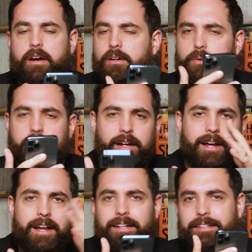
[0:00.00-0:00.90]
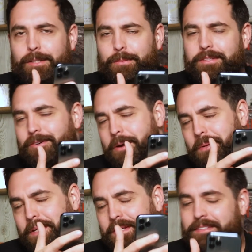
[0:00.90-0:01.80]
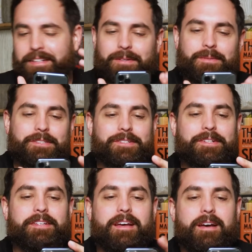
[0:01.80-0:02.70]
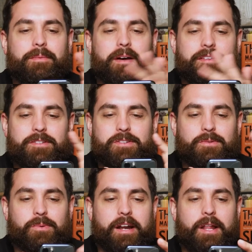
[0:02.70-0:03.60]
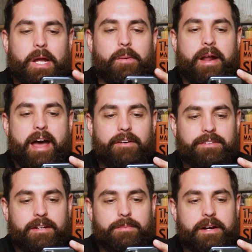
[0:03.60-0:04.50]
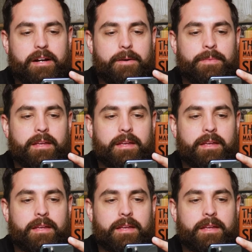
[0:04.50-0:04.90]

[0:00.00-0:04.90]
I know we're kind of dealing with scrape knees and Little Bit Treats, but this is just kind of like what I have set up right now.